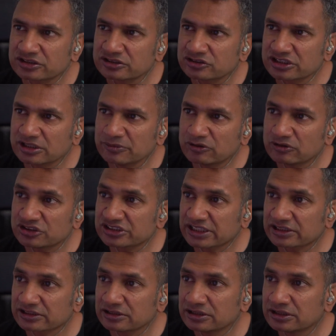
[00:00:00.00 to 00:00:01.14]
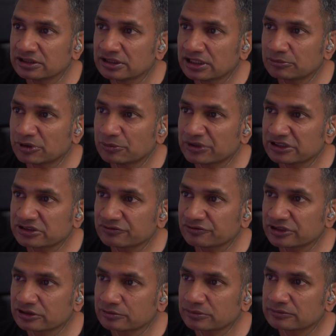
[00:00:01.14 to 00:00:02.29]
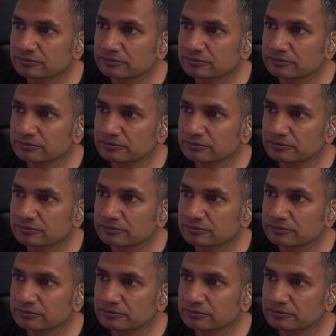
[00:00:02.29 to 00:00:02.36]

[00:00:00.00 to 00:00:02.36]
Just give me 1 second. Let me bring something up.